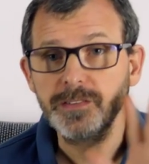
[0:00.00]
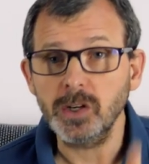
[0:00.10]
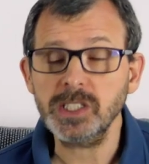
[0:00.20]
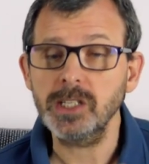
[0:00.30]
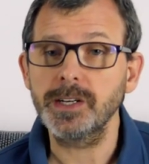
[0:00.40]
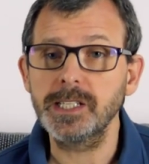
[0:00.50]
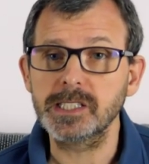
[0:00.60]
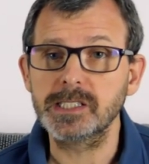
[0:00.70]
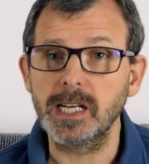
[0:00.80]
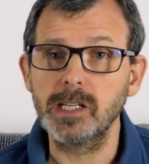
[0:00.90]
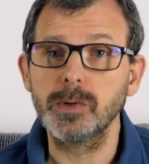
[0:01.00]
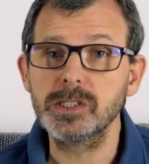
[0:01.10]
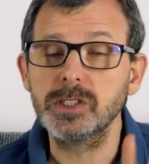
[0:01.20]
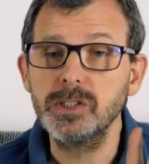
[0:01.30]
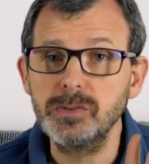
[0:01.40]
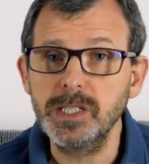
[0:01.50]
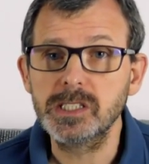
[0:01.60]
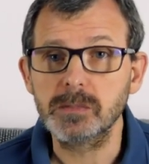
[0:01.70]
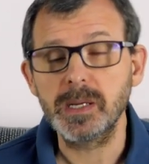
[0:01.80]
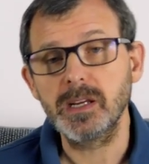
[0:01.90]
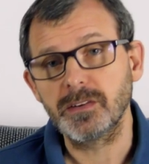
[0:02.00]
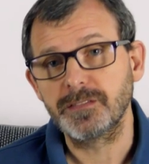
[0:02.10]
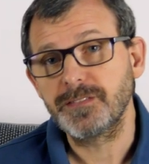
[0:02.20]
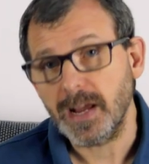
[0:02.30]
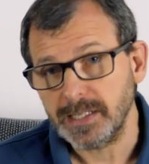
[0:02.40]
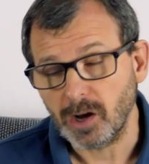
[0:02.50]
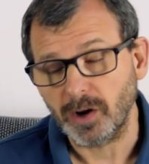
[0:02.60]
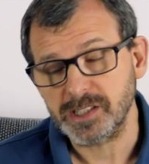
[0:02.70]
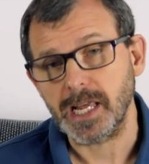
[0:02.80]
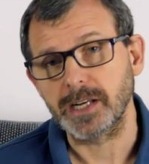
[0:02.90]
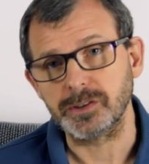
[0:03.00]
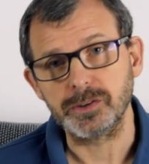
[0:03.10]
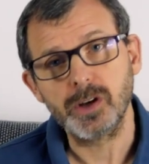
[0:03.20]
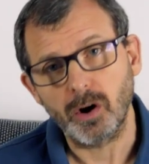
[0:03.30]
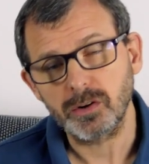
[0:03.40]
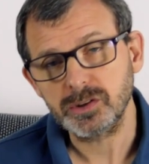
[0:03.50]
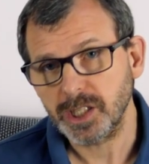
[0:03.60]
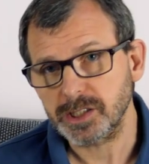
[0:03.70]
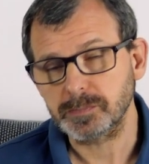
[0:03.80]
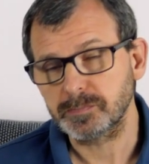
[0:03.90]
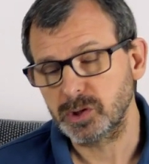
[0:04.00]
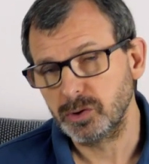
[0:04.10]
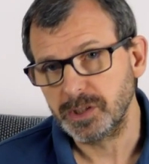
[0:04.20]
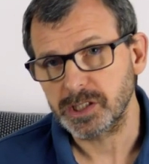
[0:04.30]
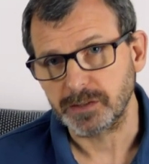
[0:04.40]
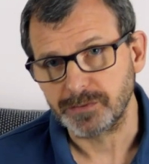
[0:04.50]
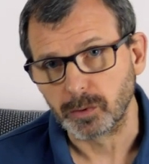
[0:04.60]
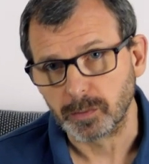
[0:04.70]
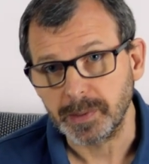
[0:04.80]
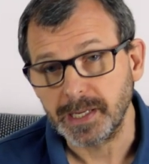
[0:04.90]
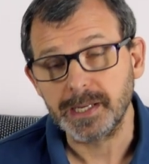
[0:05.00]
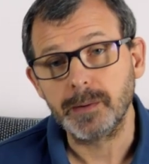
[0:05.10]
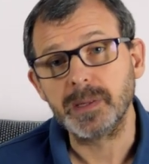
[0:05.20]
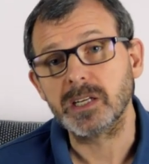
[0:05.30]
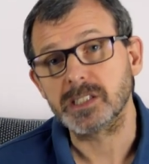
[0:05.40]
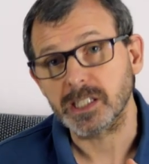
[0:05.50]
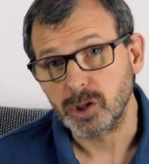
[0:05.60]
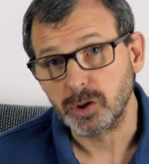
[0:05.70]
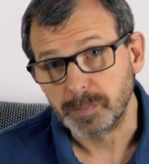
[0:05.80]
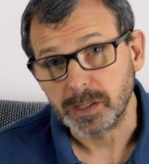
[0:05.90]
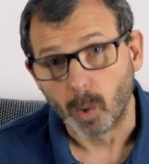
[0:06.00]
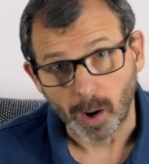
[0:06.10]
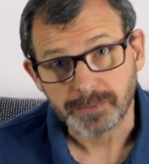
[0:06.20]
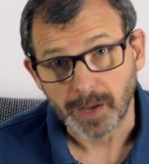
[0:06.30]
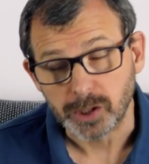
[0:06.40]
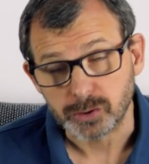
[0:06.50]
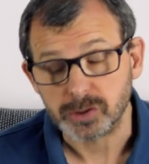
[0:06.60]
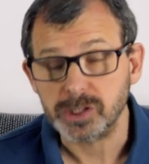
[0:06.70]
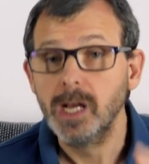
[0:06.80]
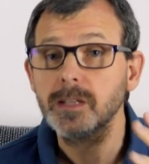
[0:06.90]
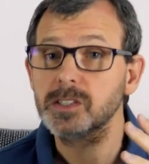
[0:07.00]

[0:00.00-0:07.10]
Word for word: First thing I need to tell you is that you need to be of a fairly high standard. You can't just do this if you're a beginner because it could be quite dangerous.